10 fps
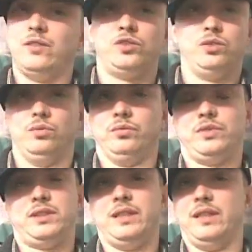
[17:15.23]
to
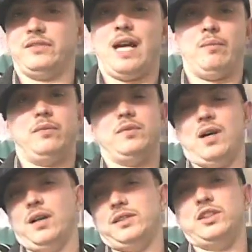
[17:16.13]
see if that
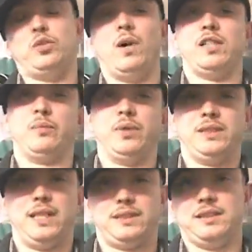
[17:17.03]
situation
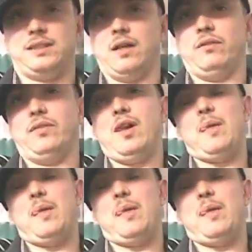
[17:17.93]
presents itself.